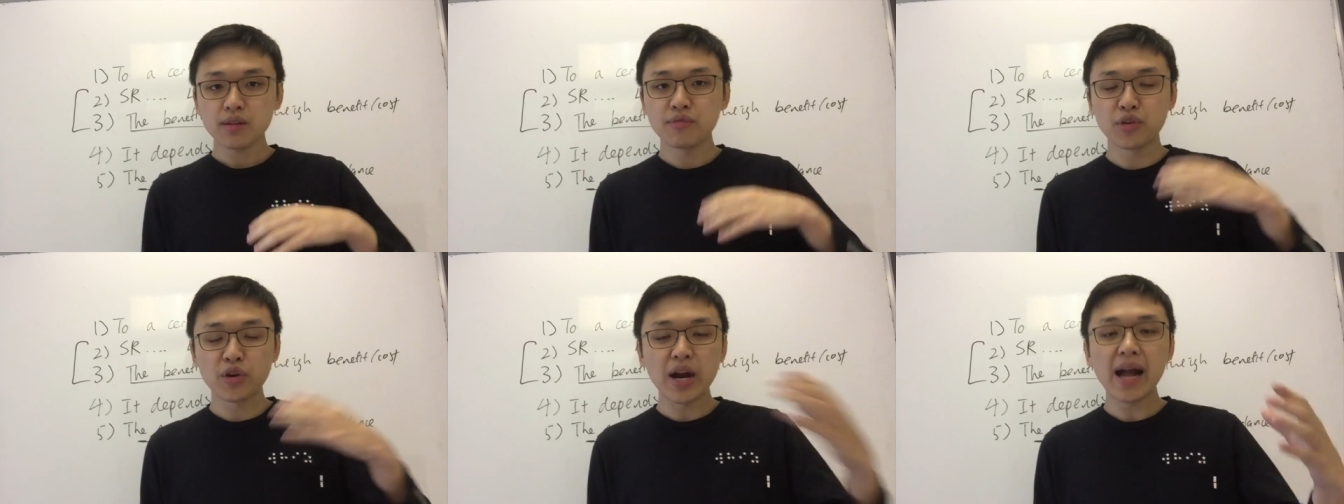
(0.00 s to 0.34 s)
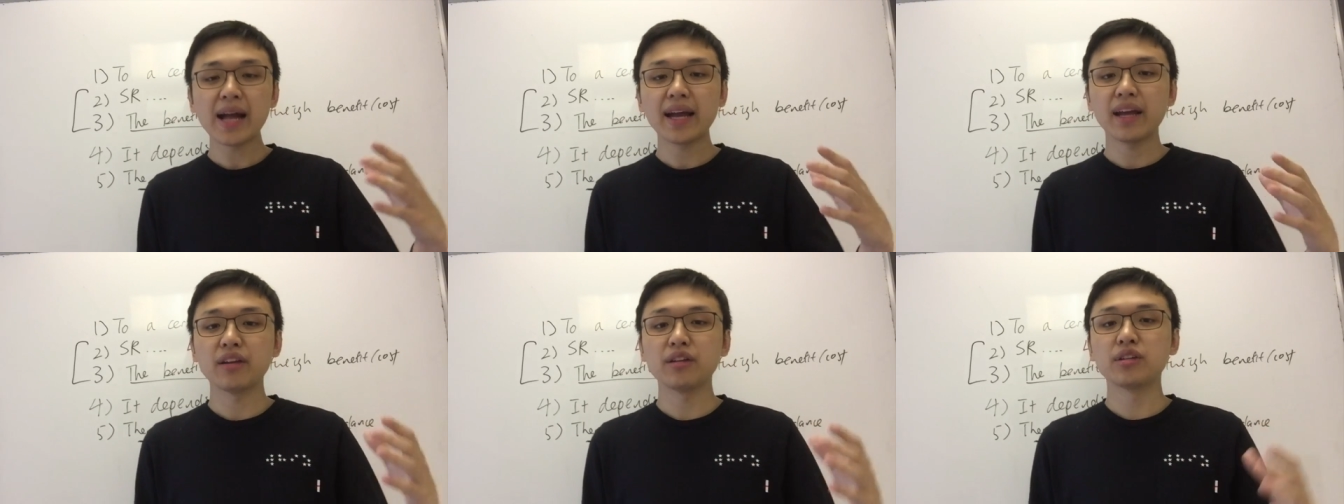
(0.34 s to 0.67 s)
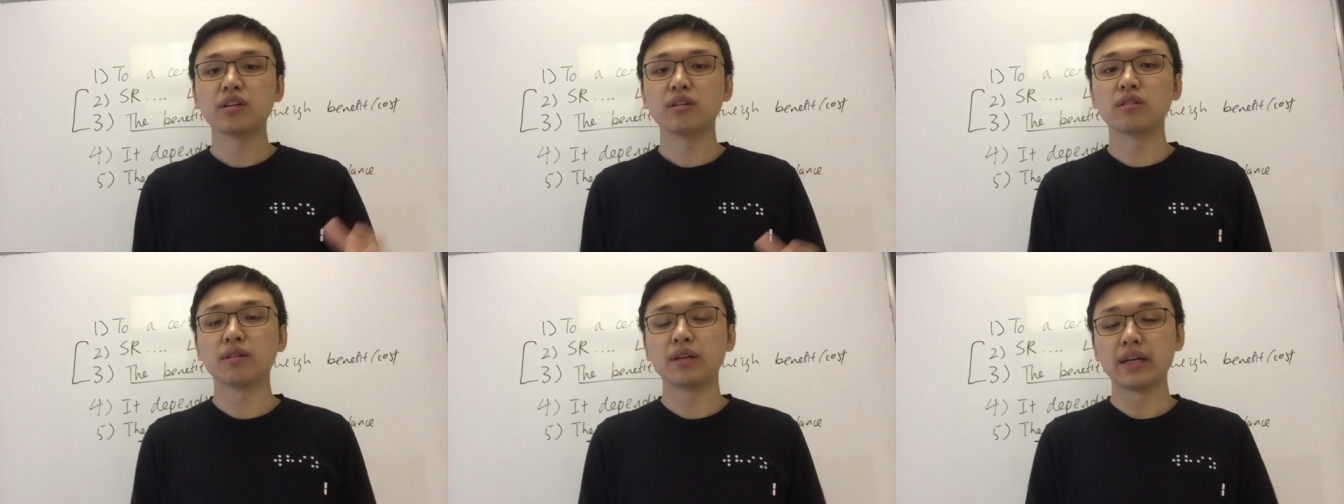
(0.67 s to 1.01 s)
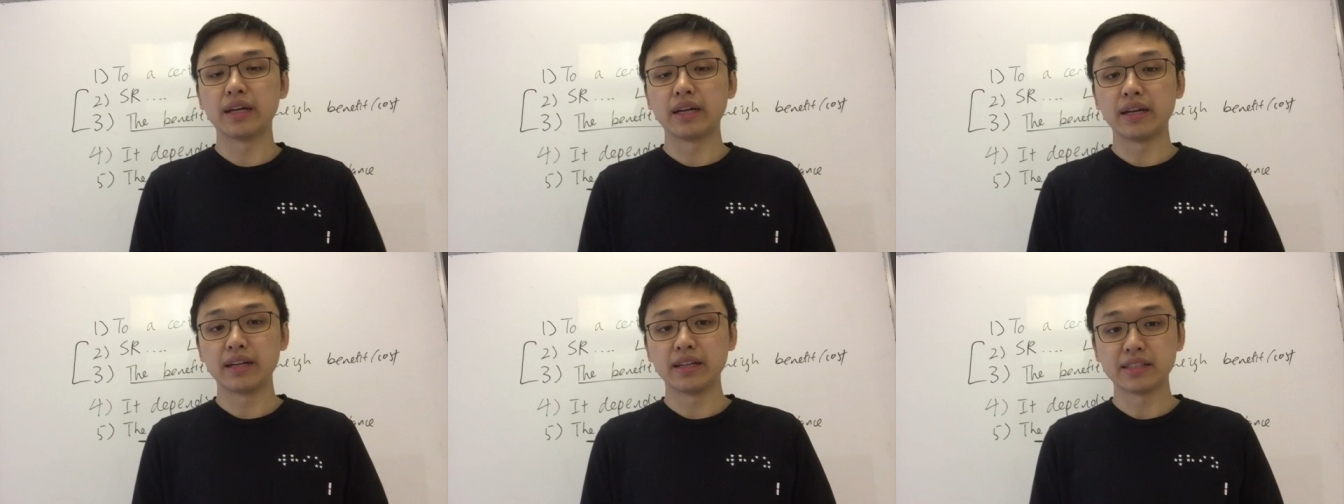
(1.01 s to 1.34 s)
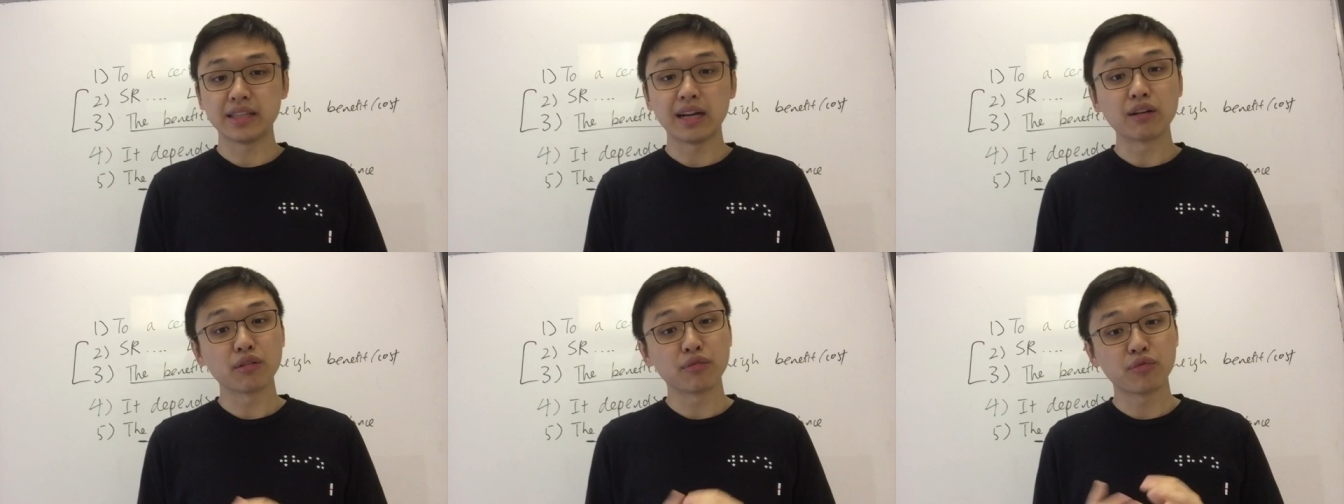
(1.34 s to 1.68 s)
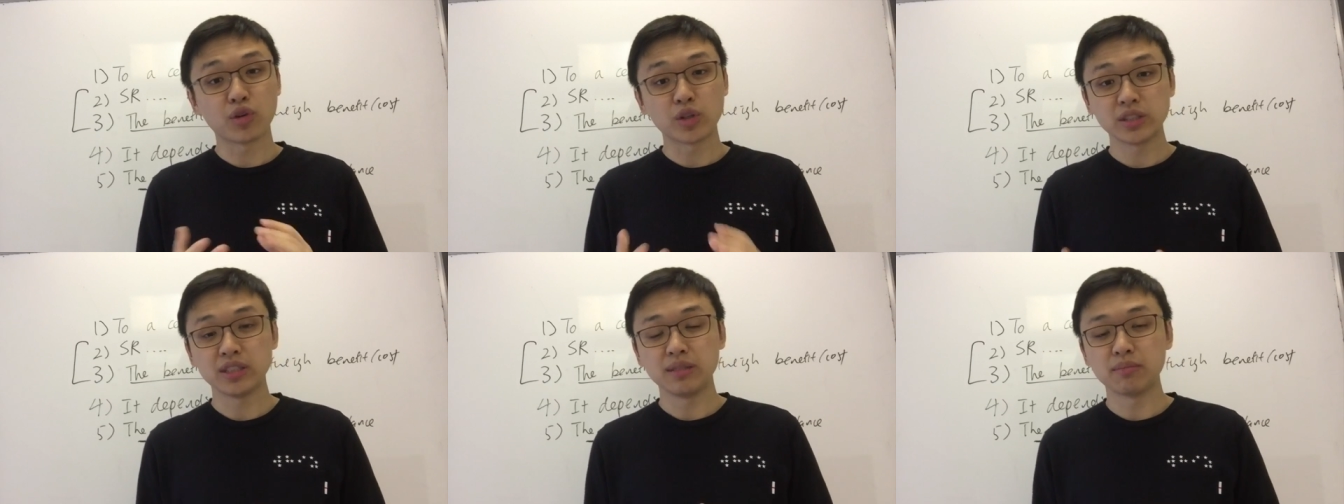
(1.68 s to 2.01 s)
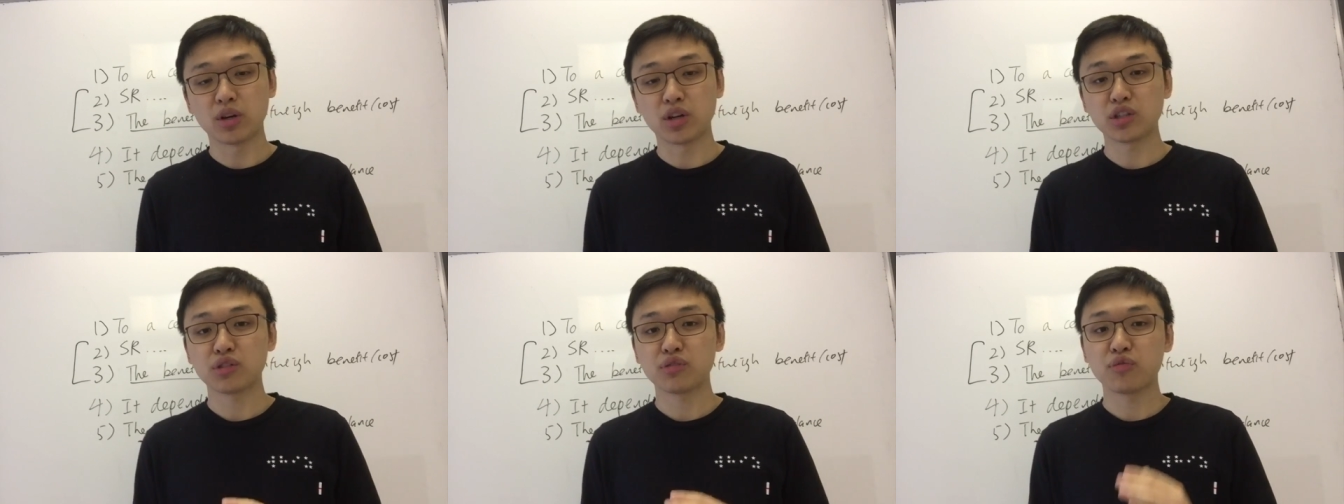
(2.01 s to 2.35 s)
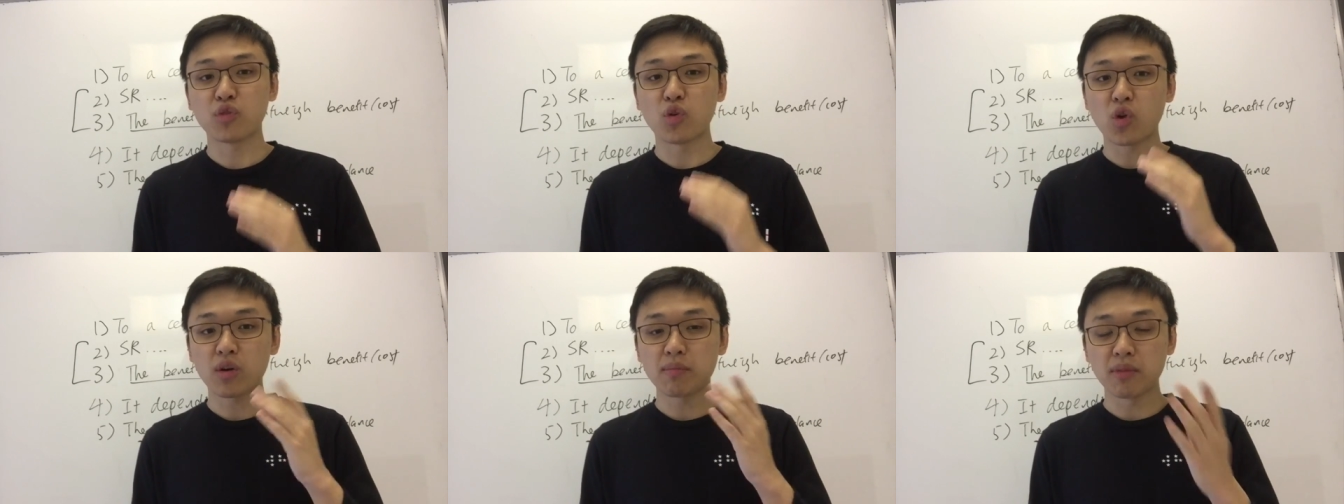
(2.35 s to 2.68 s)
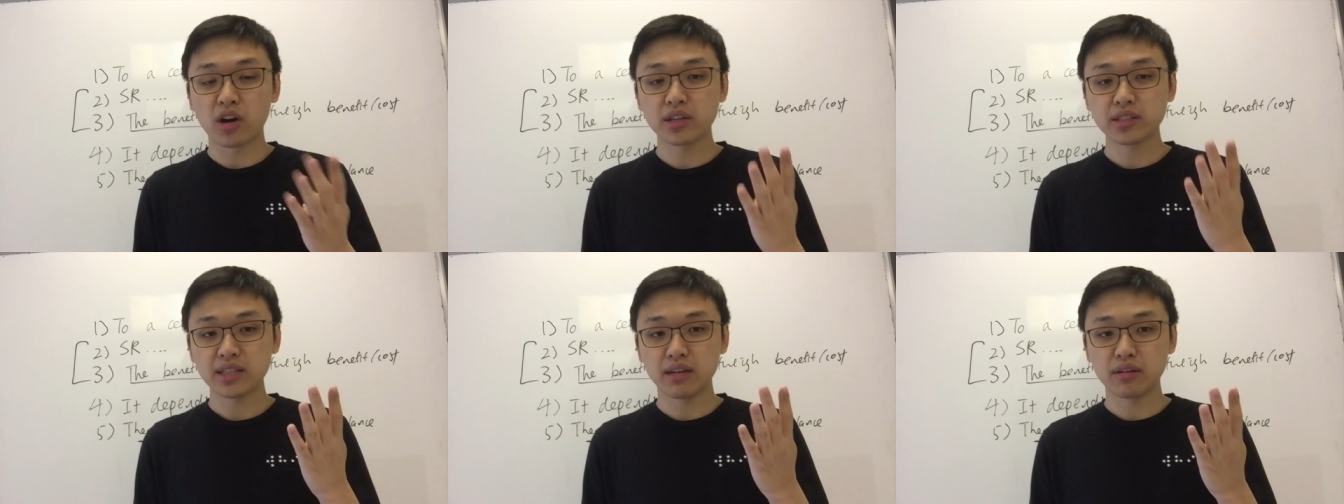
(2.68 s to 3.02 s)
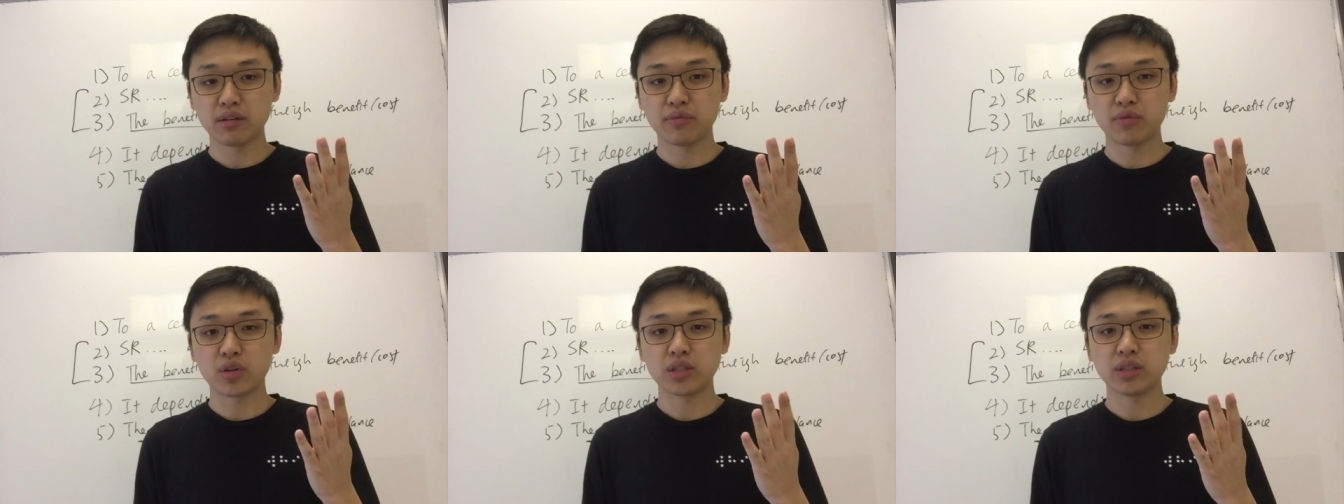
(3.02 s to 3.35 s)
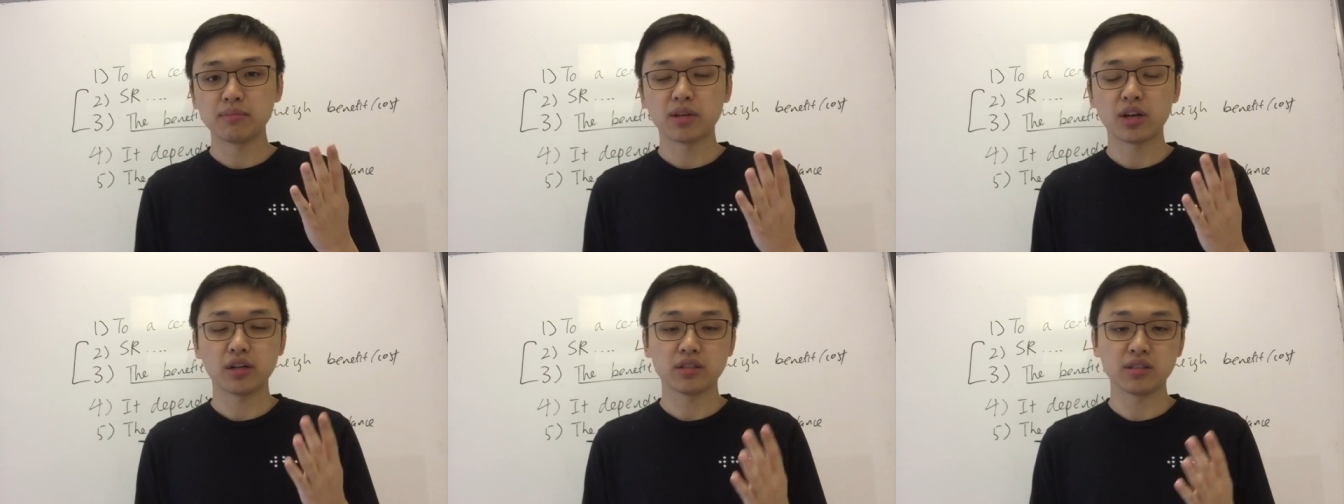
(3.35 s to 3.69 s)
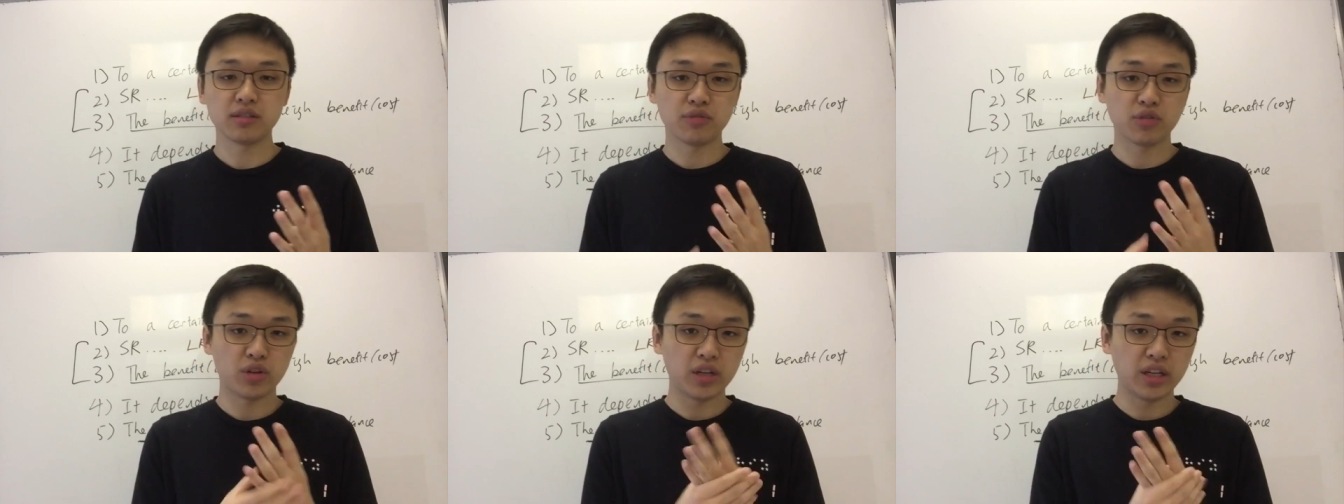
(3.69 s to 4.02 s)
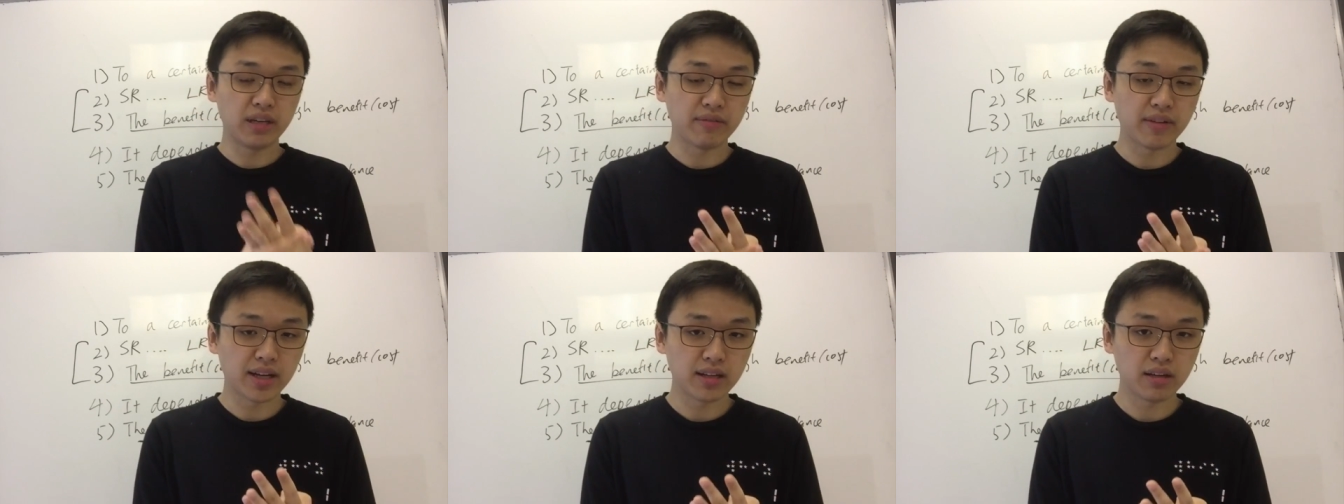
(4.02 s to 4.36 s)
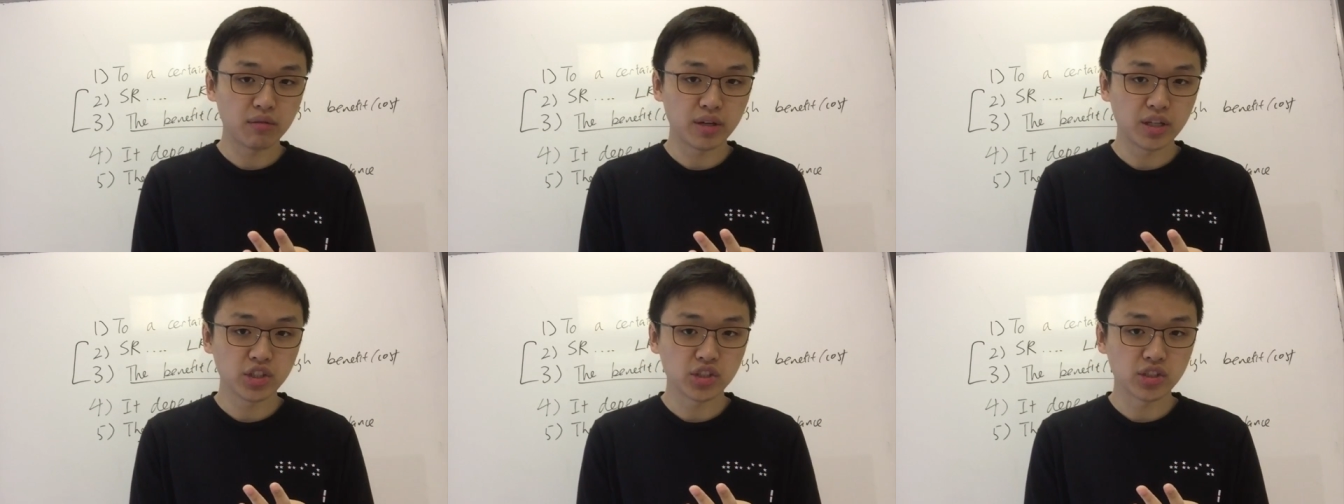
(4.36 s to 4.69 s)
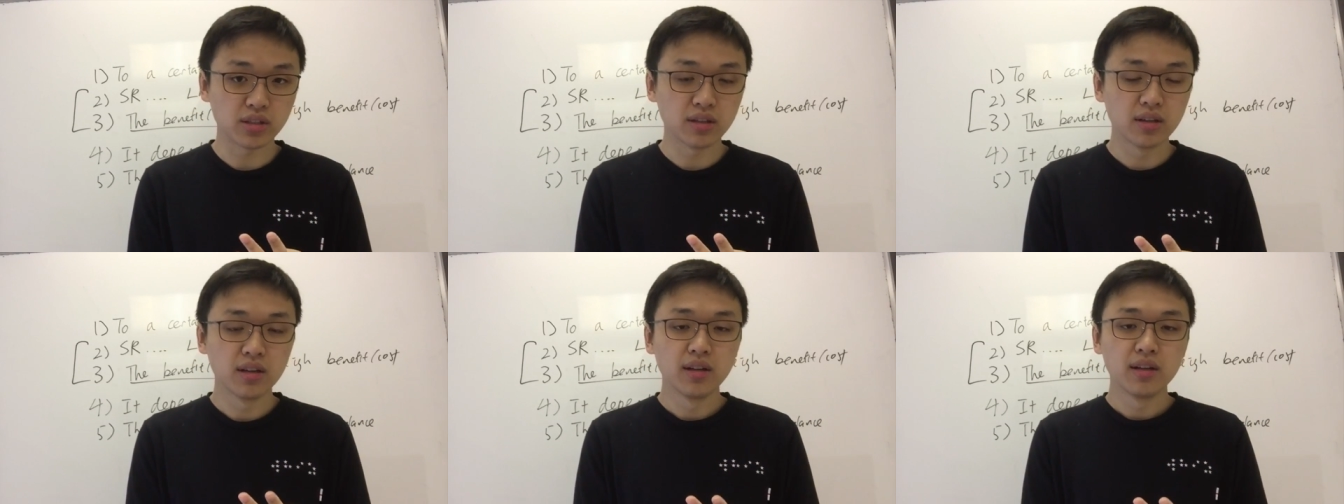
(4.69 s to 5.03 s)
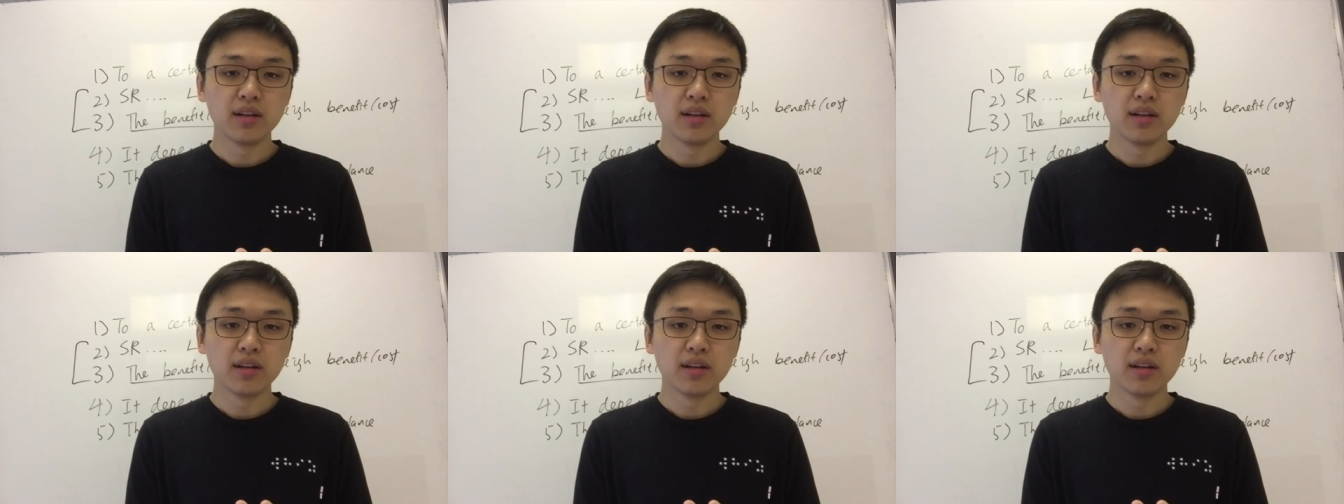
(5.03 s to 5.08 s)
for IA, you know, it is out of 14 marks. Four marks out of 14 marks is for your evaluation.